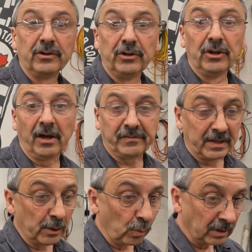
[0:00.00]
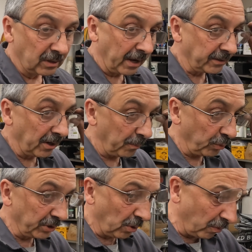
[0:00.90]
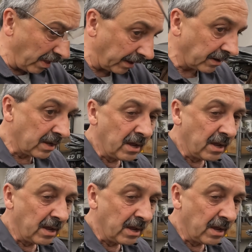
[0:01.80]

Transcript: nothing will line up. We know that.